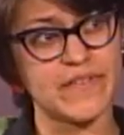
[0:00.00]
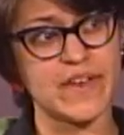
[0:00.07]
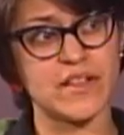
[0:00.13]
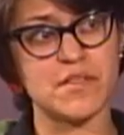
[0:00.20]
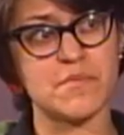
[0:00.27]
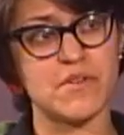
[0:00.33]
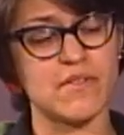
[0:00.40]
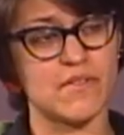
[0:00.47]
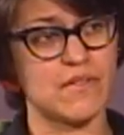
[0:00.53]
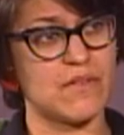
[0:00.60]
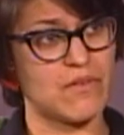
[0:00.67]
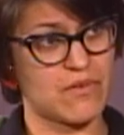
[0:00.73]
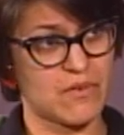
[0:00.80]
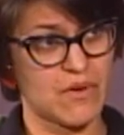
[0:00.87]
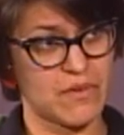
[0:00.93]
available
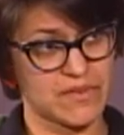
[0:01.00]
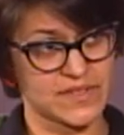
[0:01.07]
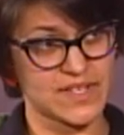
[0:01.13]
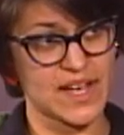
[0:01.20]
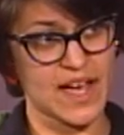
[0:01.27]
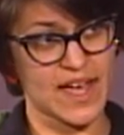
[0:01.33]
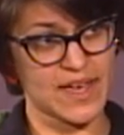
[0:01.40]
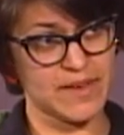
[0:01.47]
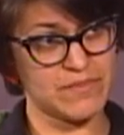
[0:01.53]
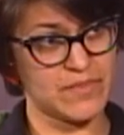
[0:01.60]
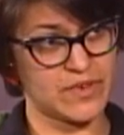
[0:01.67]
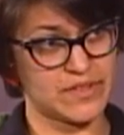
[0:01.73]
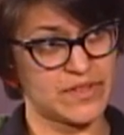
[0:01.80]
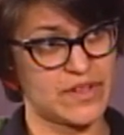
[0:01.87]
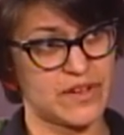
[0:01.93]
all the time?
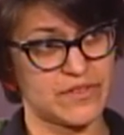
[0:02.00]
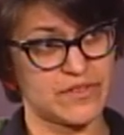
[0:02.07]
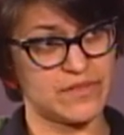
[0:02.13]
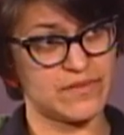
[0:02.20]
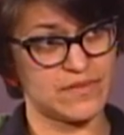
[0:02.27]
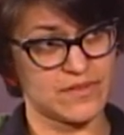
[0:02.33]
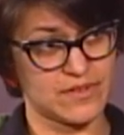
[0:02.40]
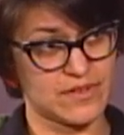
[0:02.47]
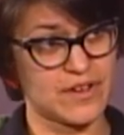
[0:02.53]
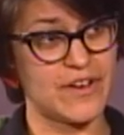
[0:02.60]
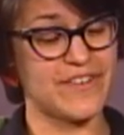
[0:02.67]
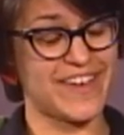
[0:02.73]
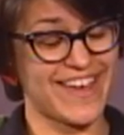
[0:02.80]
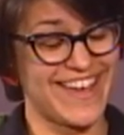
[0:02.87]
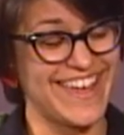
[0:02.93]
I uh, wish.
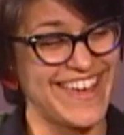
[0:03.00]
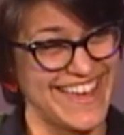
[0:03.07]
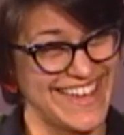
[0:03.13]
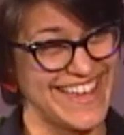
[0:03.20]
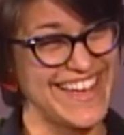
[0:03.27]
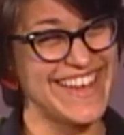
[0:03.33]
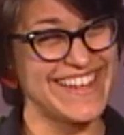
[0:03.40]
Yeah, okay. we wish it